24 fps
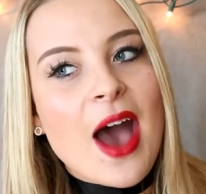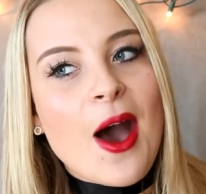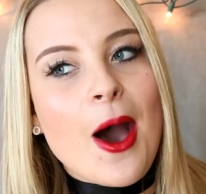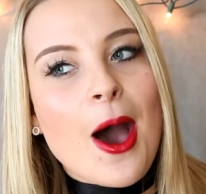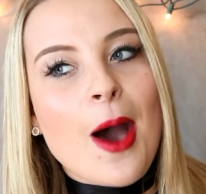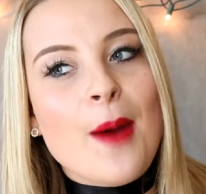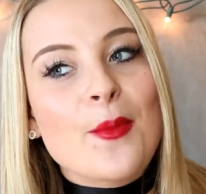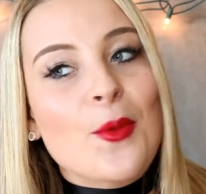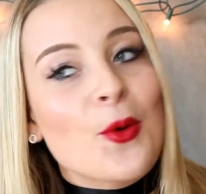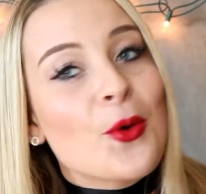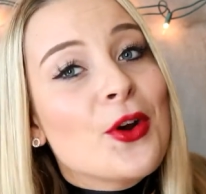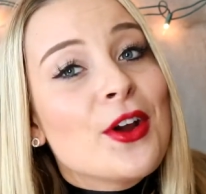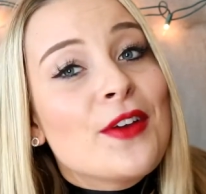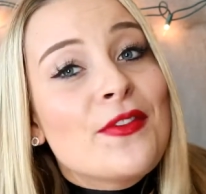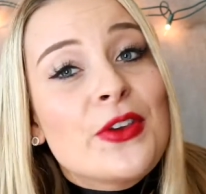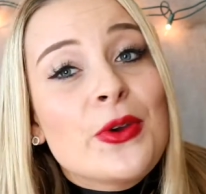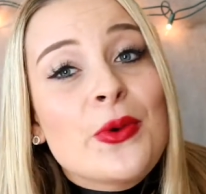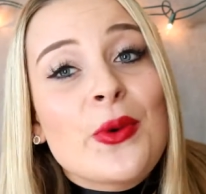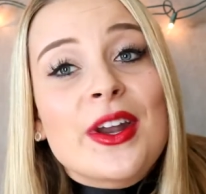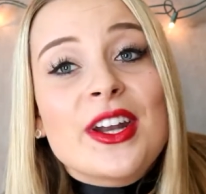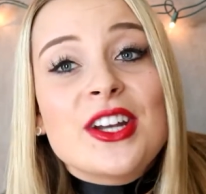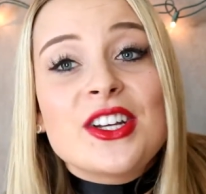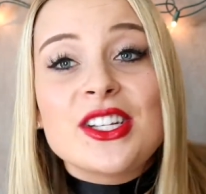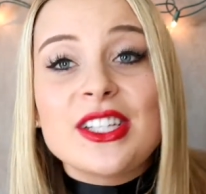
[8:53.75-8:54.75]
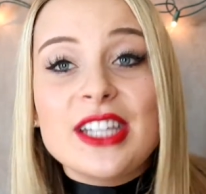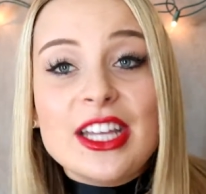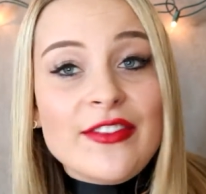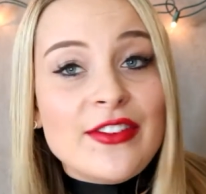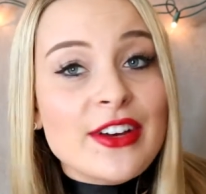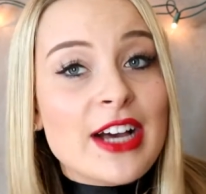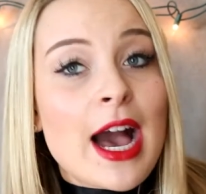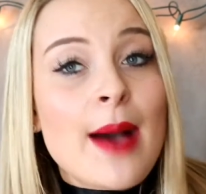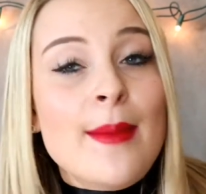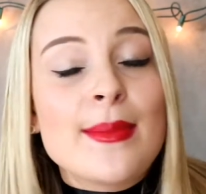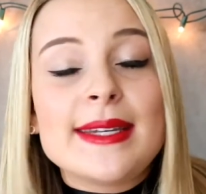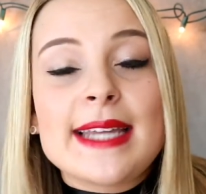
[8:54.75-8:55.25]
Um, or if you you want to just leave a
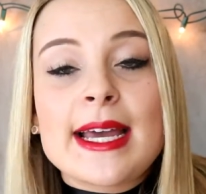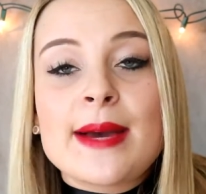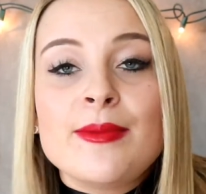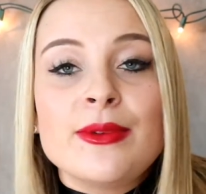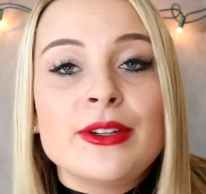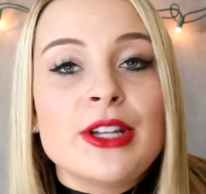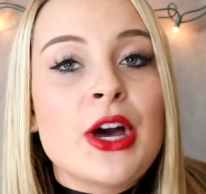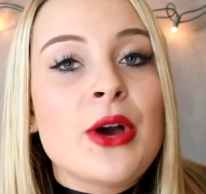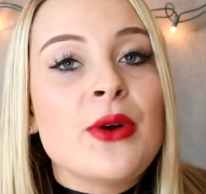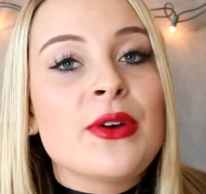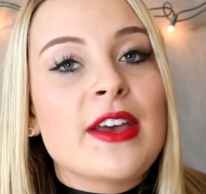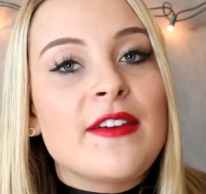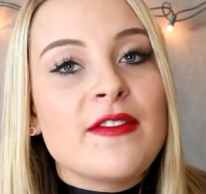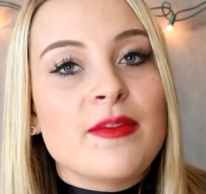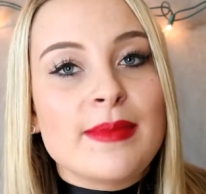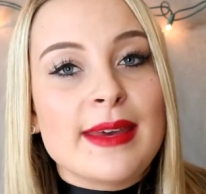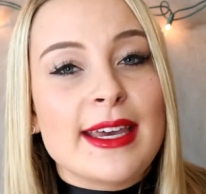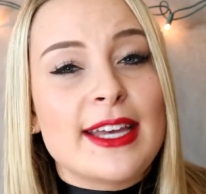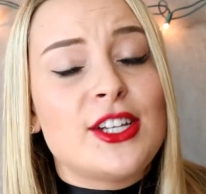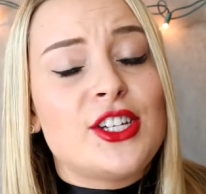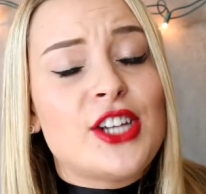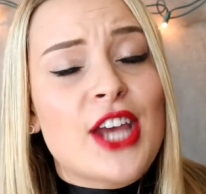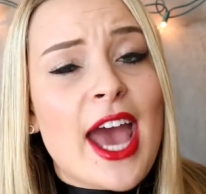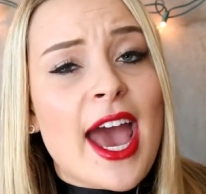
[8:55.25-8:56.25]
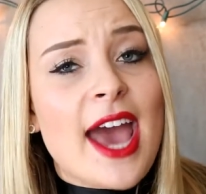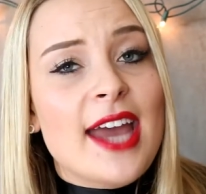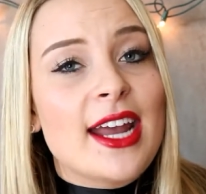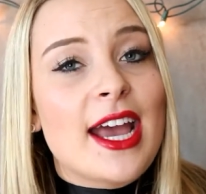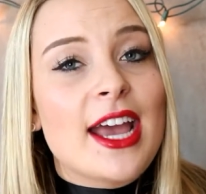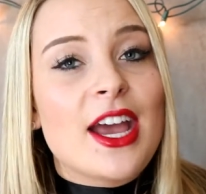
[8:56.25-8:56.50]
comment down below, give me a chat.